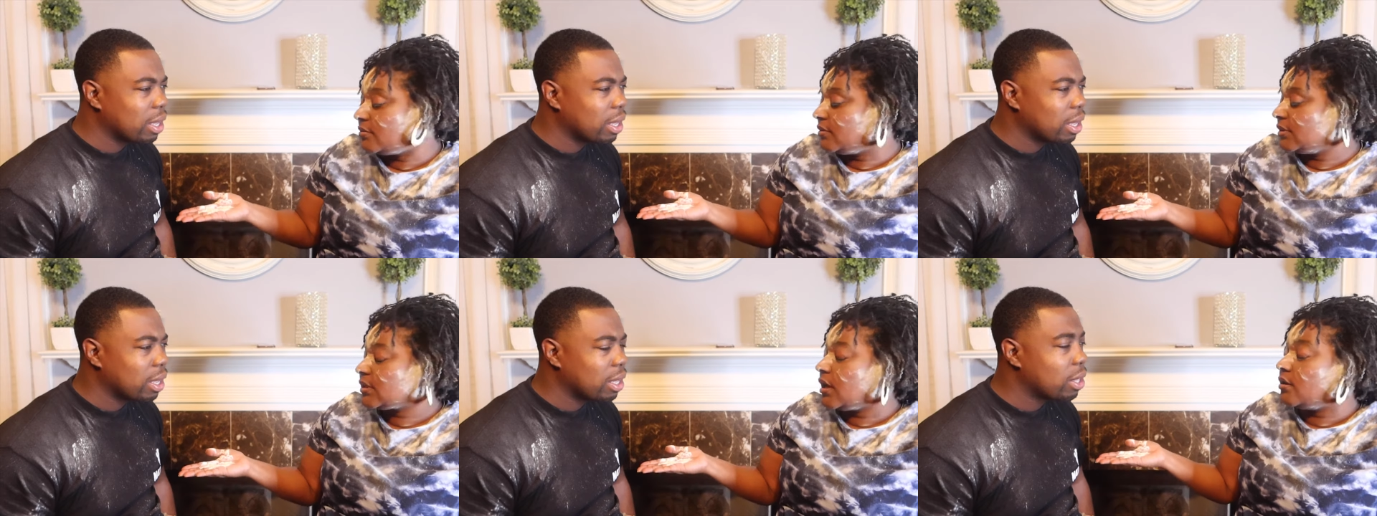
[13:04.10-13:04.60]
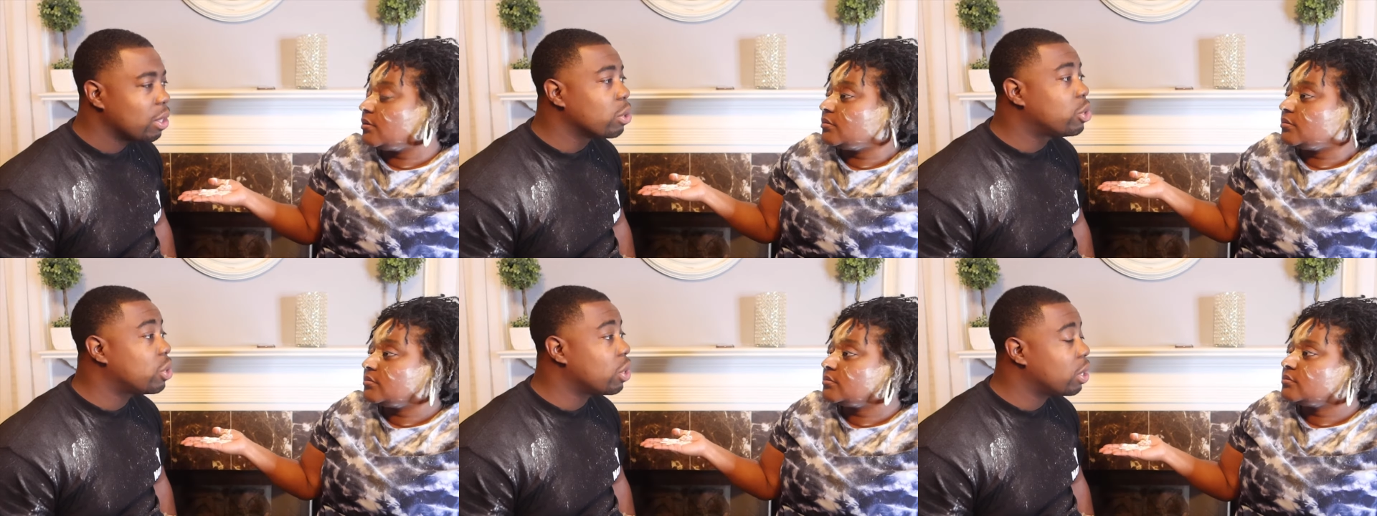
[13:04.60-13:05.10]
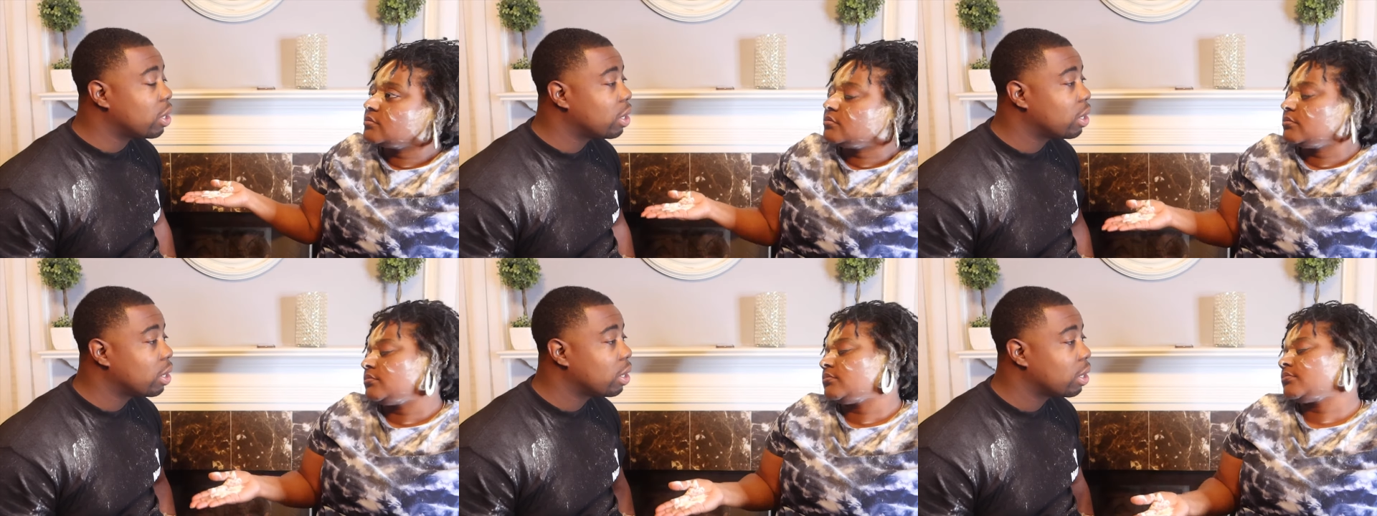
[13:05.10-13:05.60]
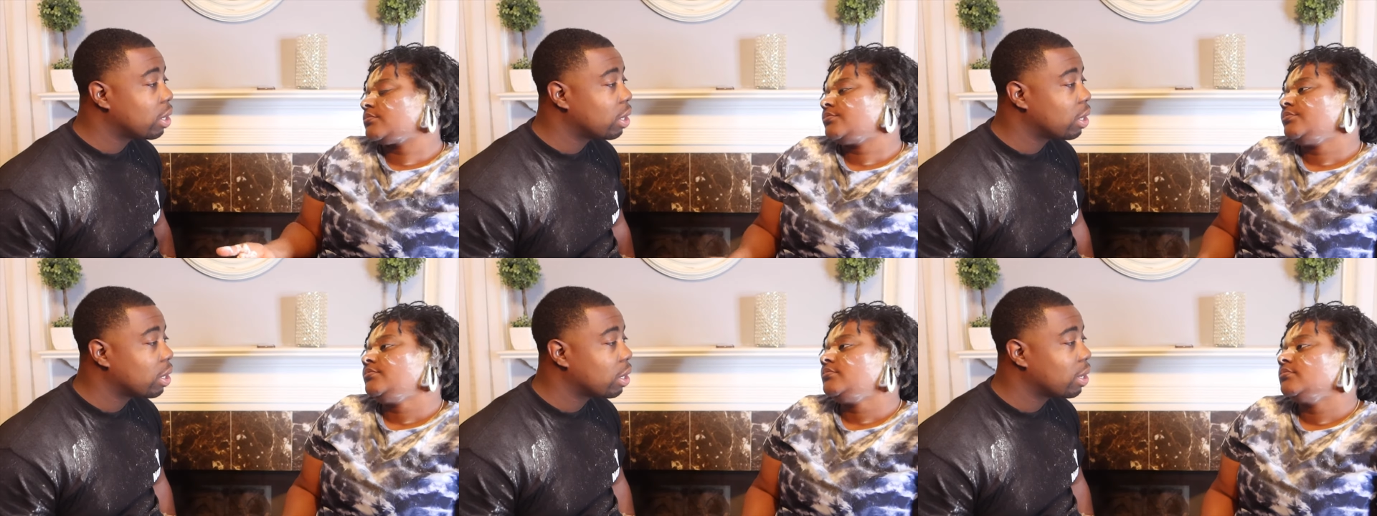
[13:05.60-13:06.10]
Speaker 1: Let's go. You sure? What?
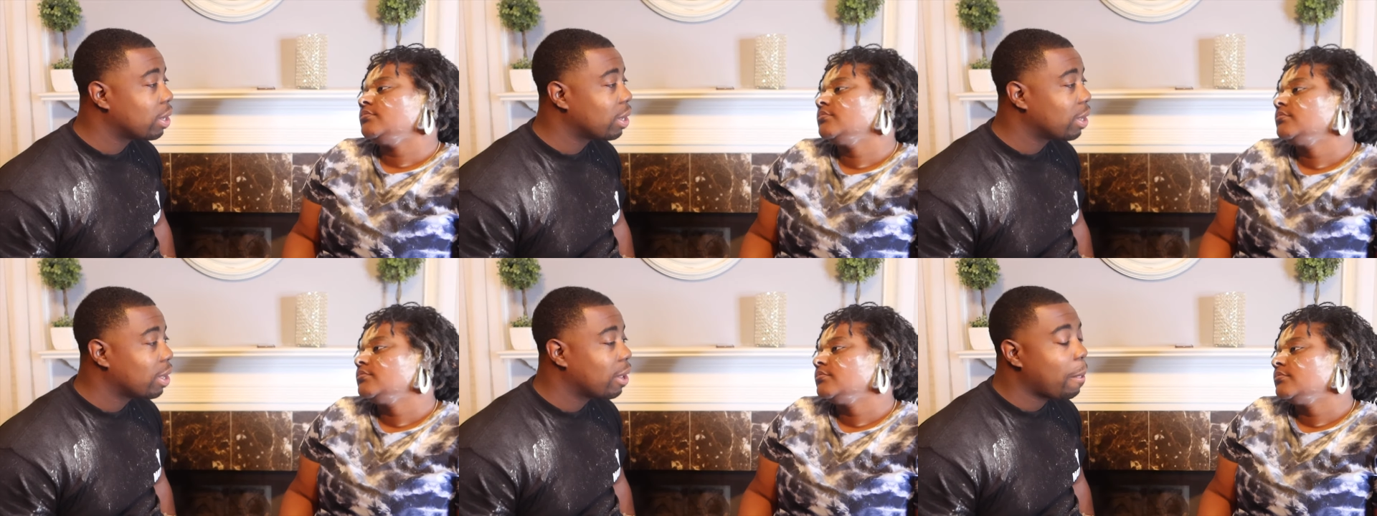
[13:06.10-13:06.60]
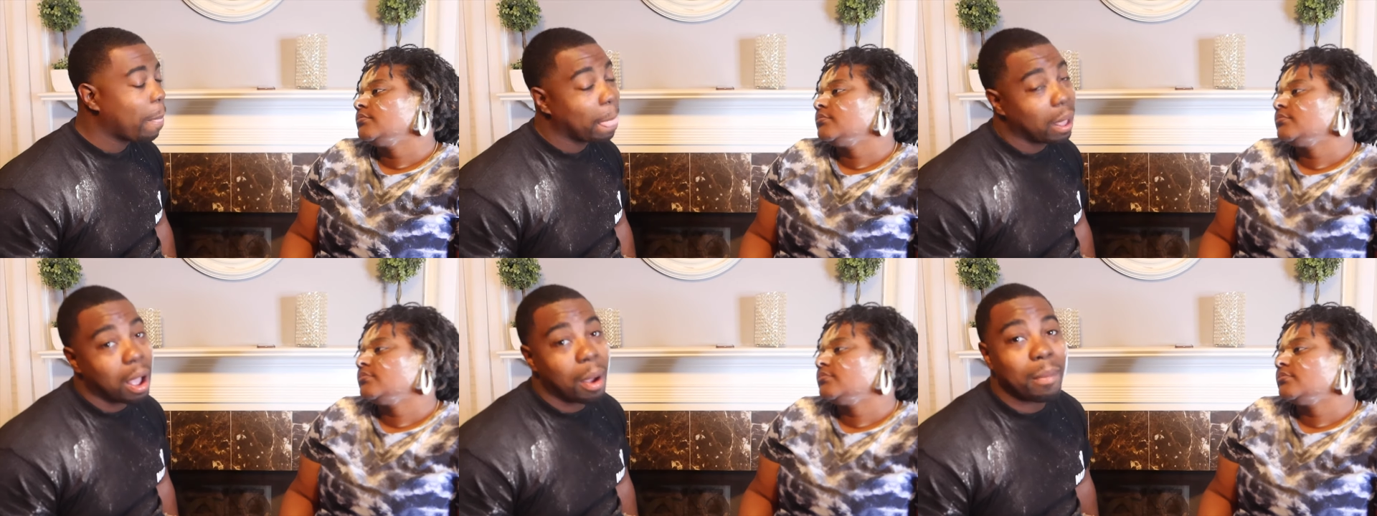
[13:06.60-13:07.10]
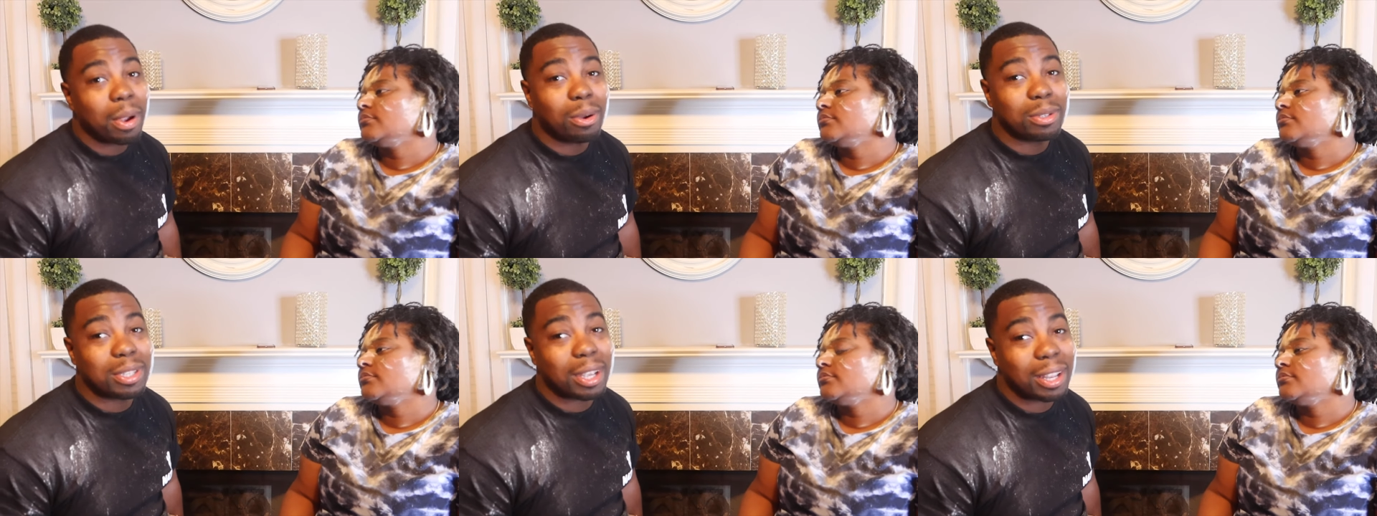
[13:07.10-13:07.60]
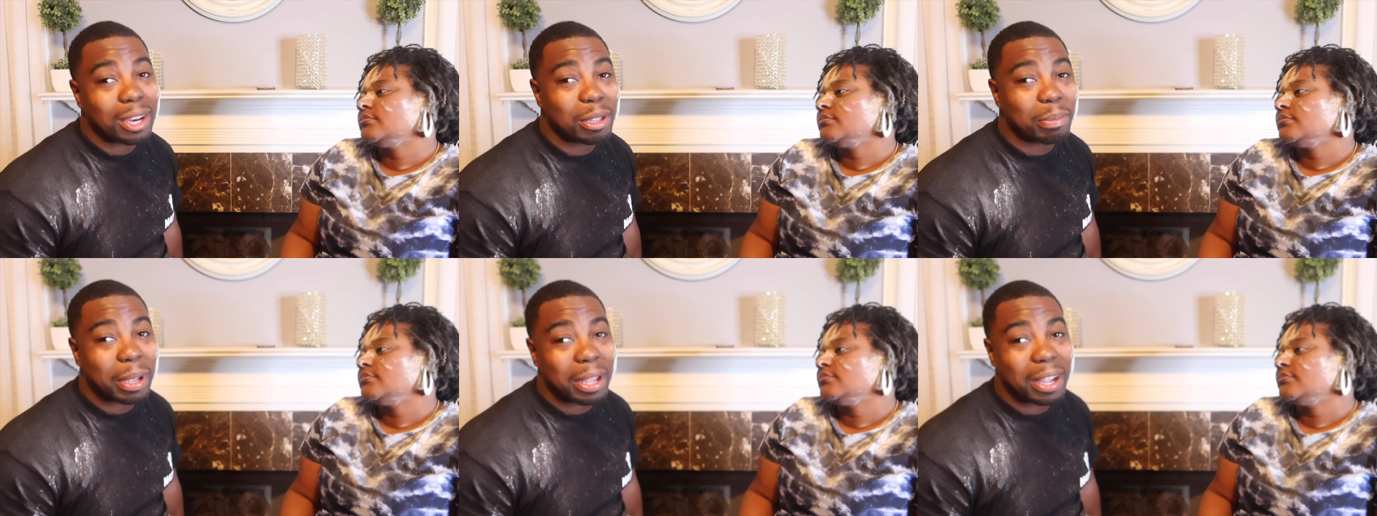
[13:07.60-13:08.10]
I'm gonna go check this,
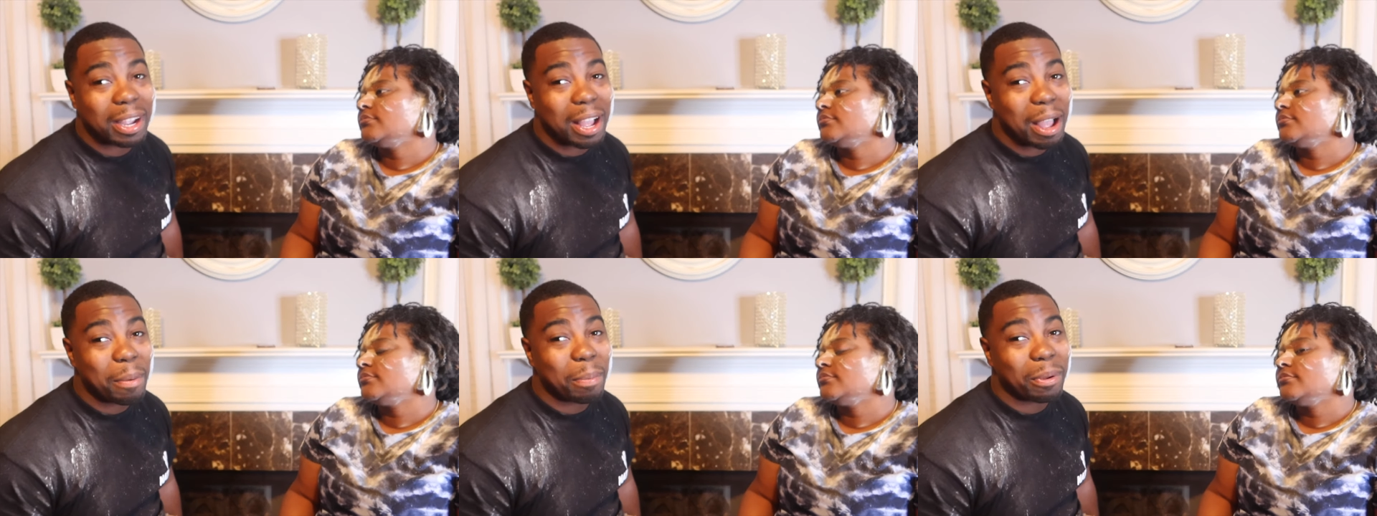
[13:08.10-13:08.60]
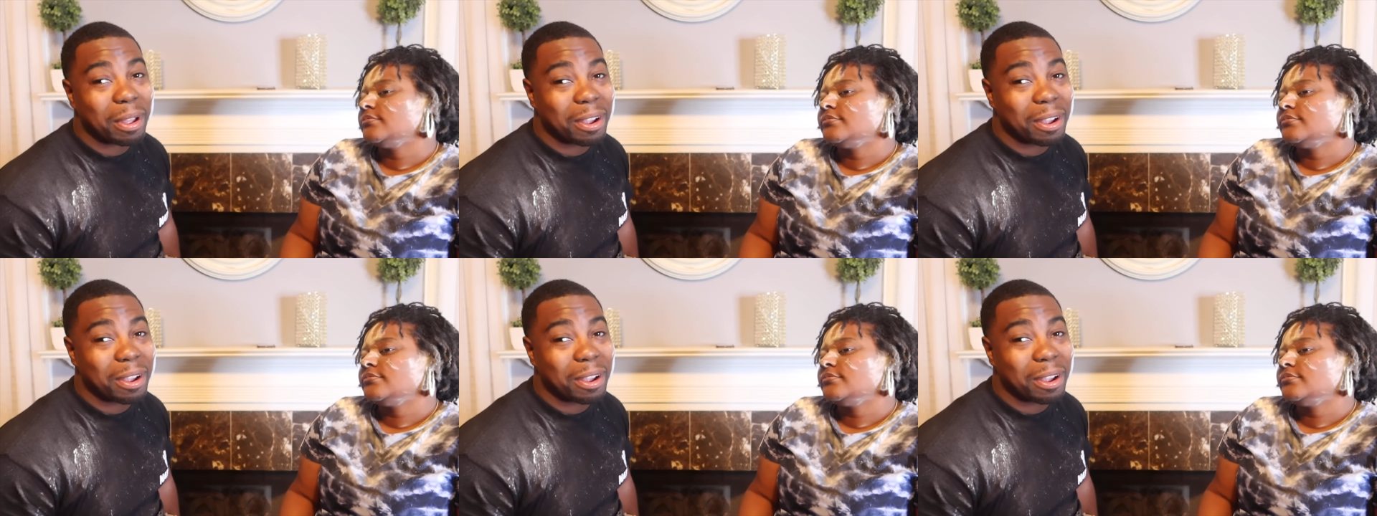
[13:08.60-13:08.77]
man. Cop,